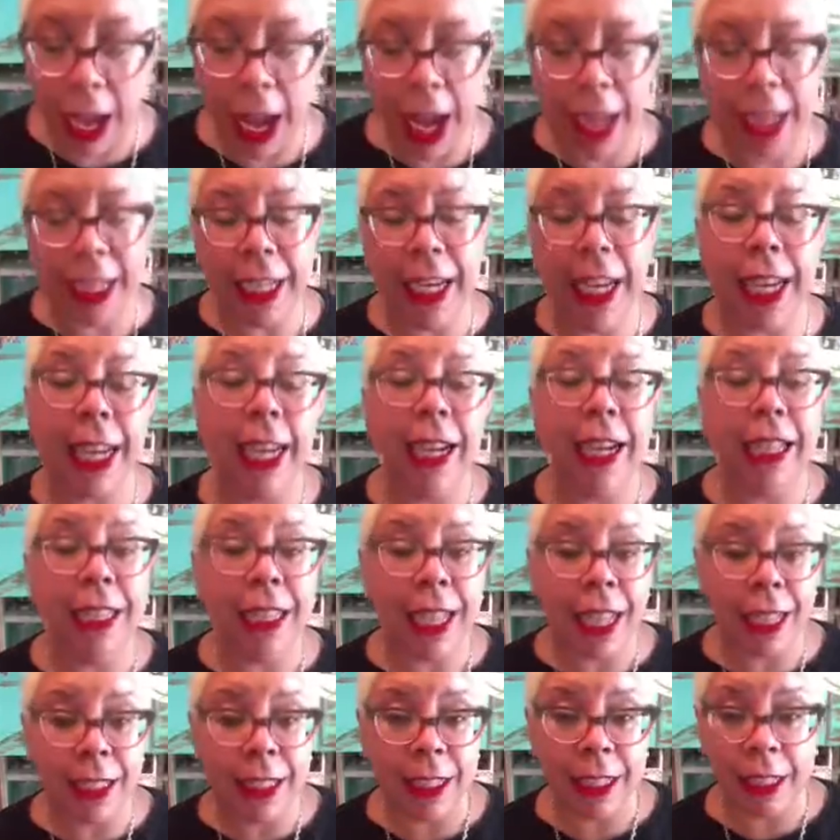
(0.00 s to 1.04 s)
I can't
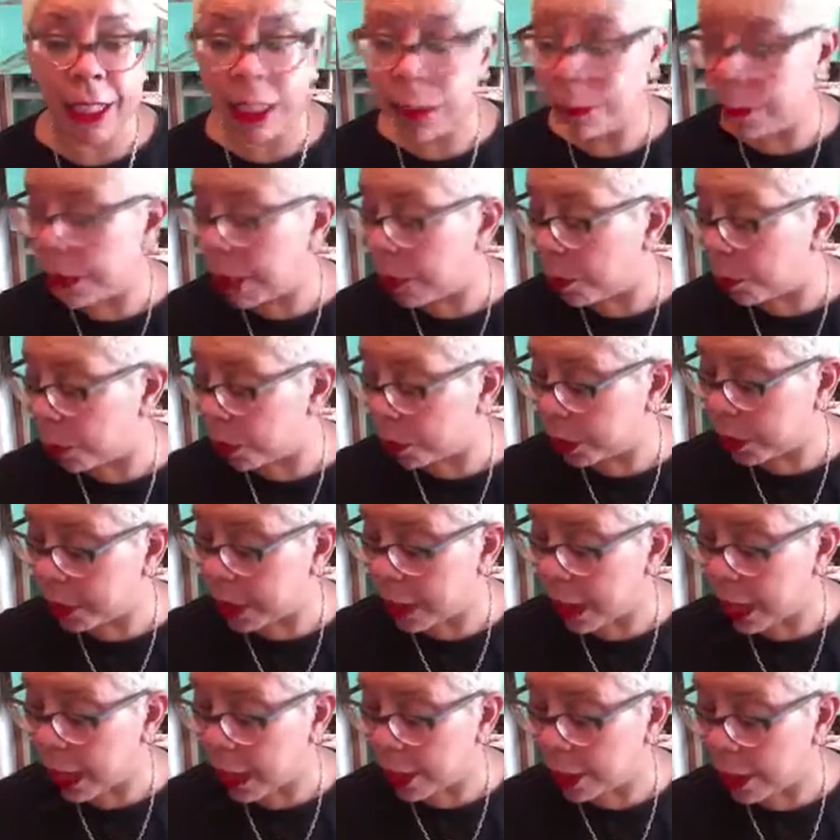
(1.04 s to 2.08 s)
attest to this, but I will
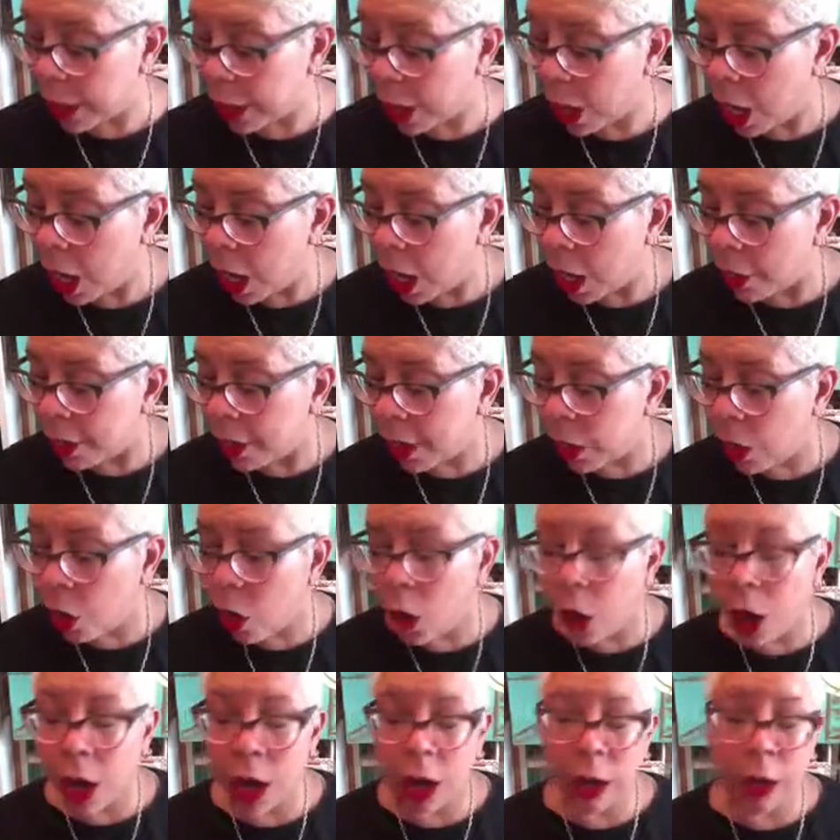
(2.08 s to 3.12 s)
say that there
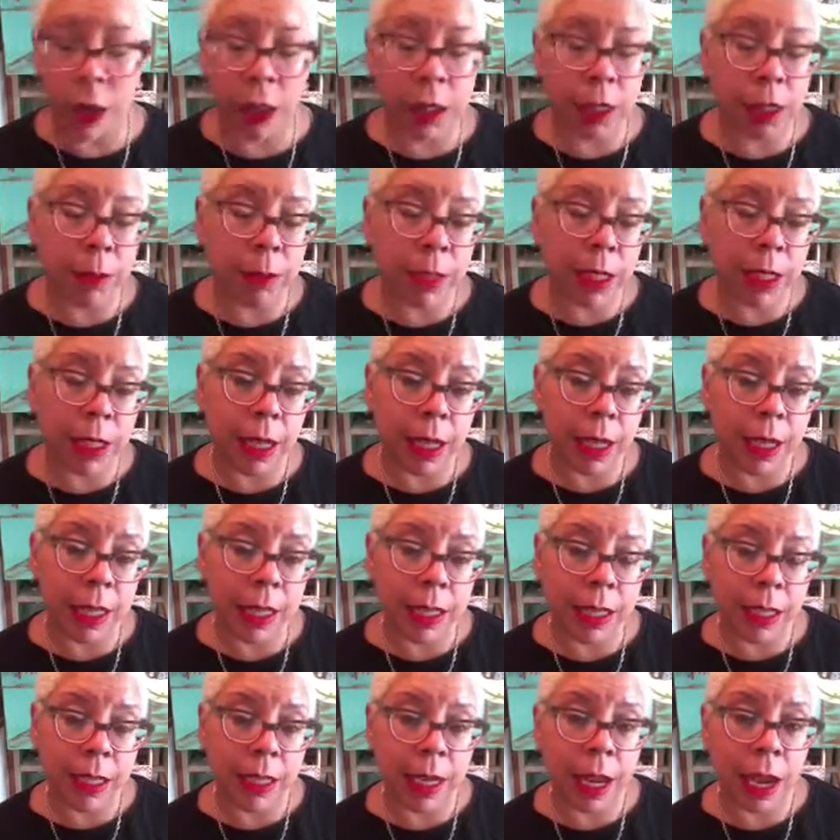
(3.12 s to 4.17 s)
are some
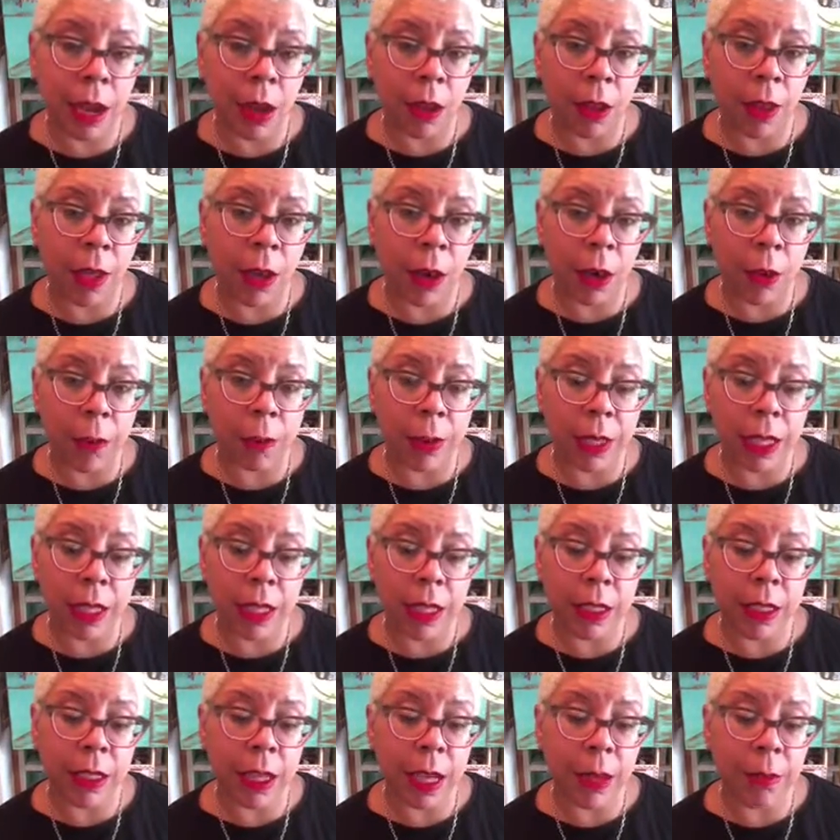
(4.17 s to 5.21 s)
studies now that are
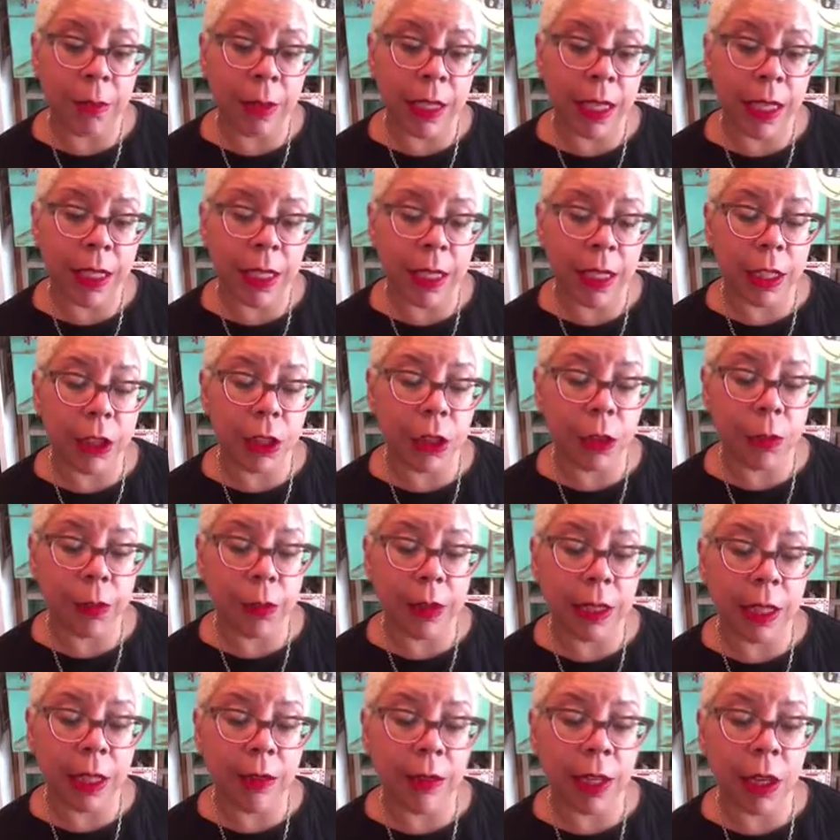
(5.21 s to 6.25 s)
being done, because they do
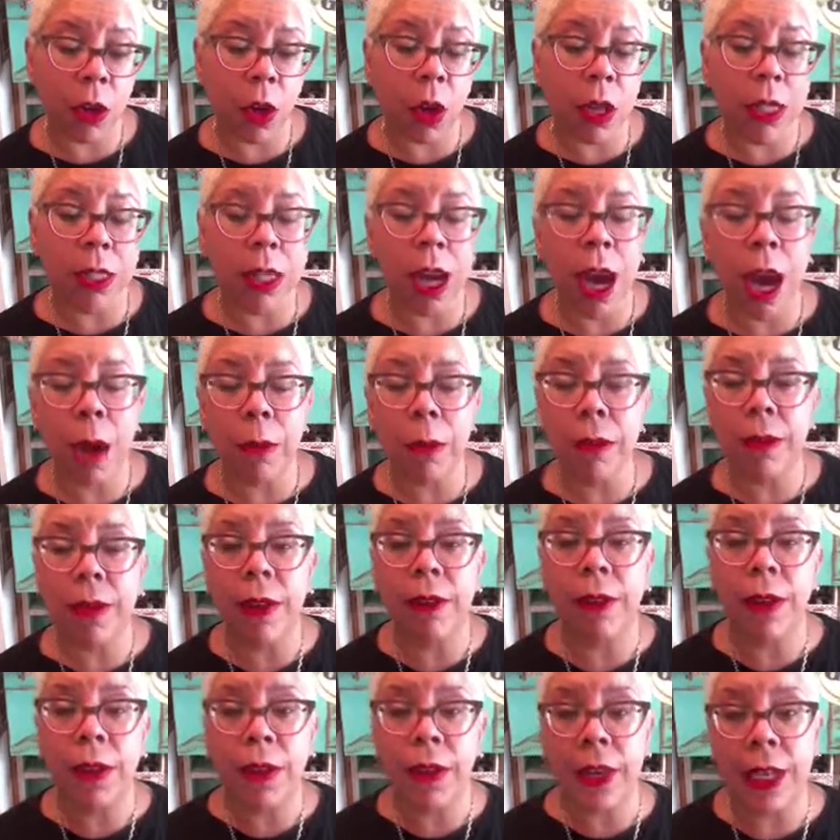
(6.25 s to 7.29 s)
believe that on top of
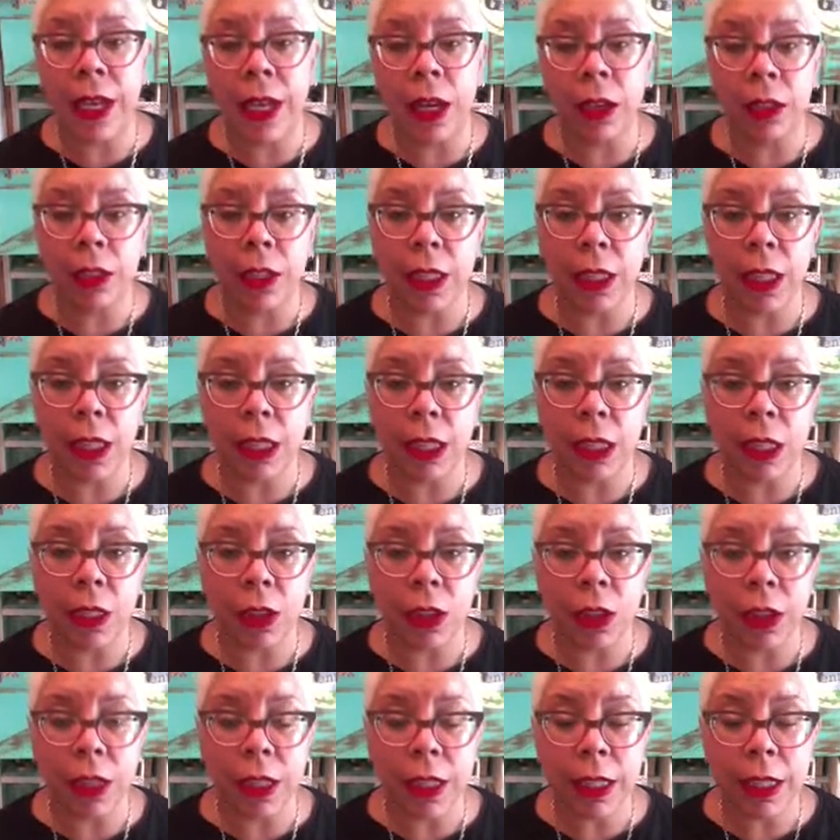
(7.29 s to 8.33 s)
everything else that
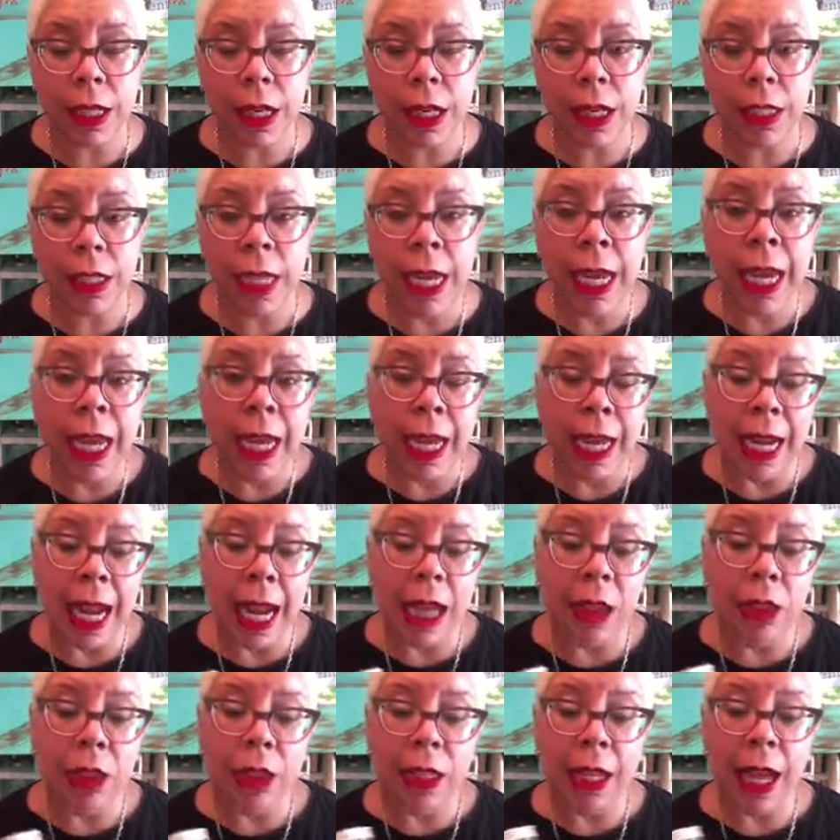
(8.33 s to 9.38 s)
calendula does, it
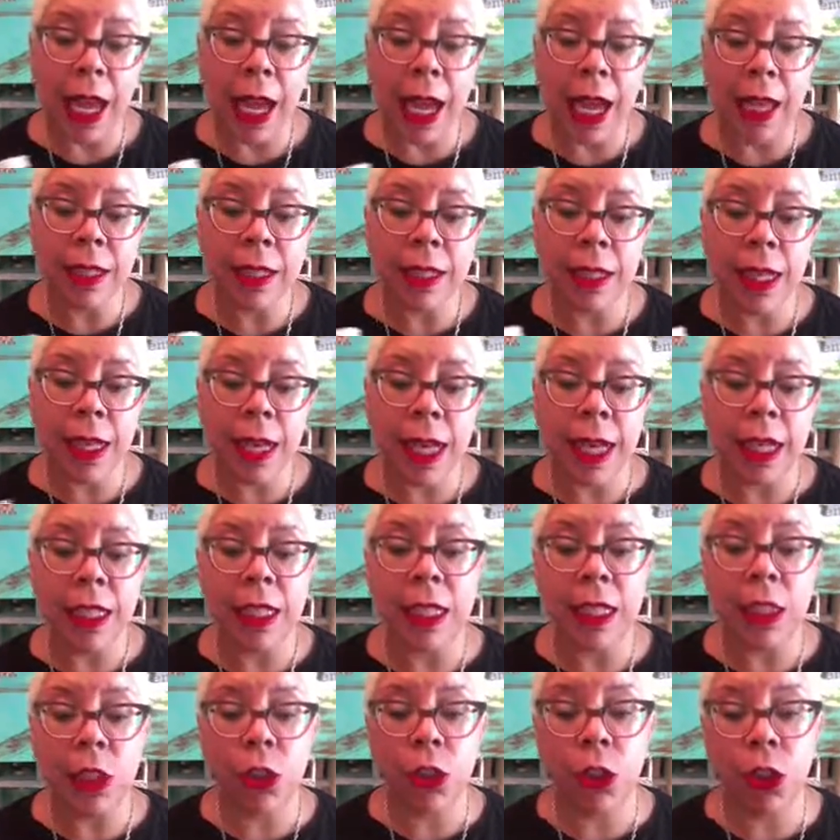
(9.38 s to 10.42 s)
actually has an
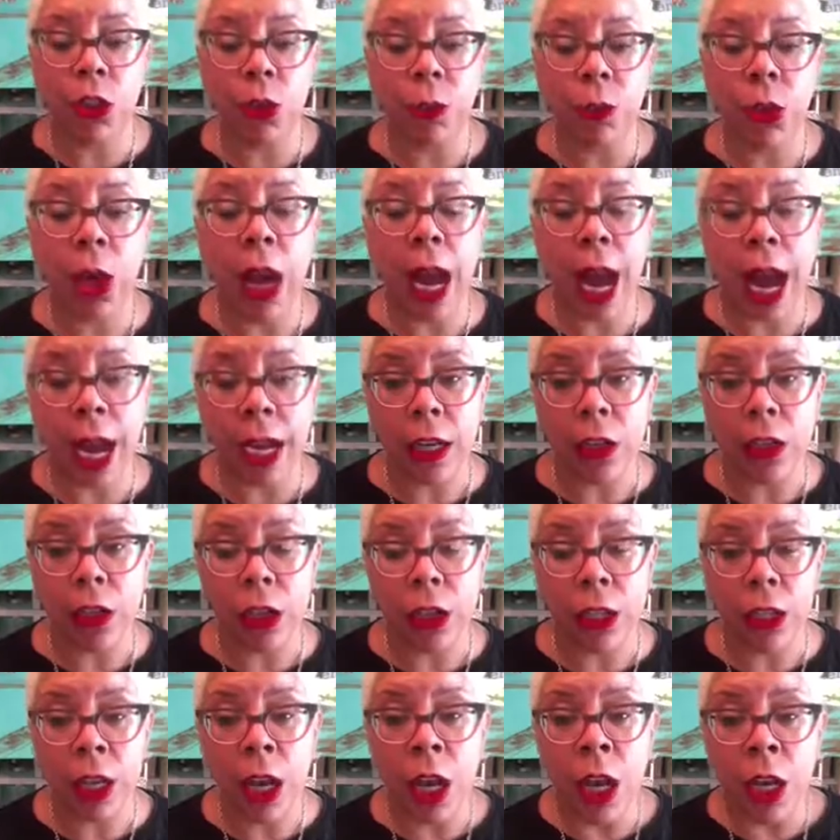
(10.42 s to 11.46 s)
anti-tumor
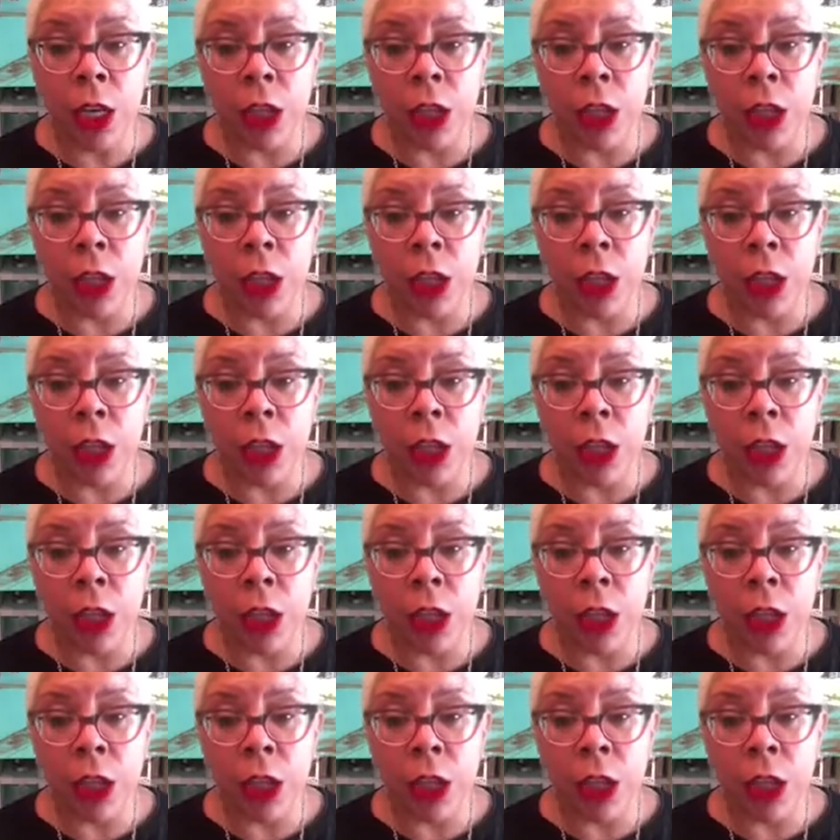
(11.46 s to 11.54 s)
action.